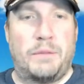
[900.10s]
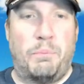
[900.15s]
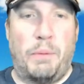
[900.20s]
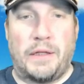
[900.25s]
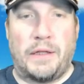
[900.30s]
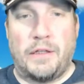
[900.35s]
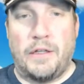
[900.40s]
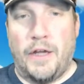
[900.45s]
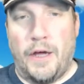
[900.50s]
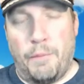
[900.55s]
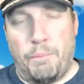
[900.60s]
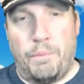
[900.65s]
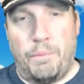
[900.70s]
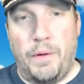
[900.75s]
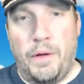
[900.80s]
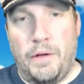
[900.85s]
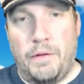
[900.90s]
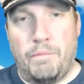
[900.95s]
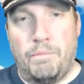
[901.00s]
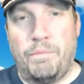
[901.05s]
just picked it up,
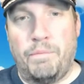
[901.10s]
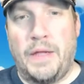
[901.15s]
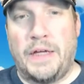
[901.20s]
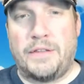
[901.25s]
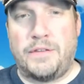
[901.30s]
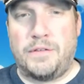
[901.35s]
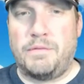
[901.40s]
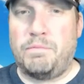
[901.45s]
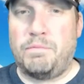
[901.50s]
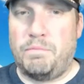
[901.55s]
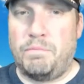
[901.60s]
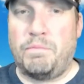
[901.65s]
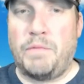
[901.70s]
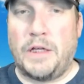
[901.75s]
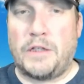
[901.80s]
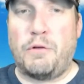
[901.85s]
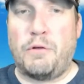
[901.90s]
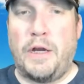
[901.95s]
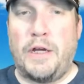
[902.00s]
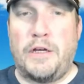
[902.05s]
and that's
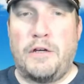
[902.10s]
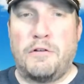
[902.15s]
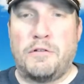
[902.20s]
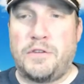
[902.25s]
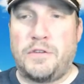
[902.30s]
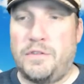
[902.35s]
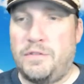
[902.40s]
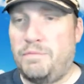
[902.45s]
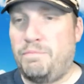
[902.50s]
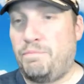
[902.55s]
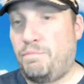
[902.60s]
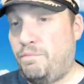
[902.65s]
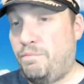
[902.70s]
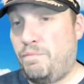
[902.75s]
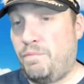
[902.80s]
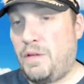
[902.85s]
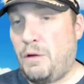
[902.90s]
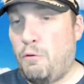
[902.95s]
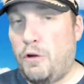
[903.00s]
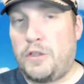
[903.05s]
what I use.
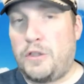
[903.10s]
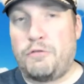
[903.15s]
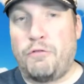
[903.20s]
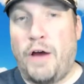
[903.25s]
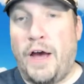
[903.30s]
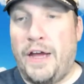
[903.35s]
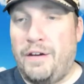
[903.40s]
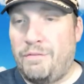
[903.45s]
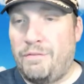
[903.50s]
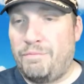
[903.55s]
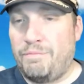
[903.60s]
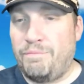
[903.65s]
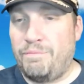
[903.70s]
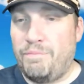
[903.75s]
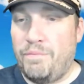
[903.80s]
Works fine.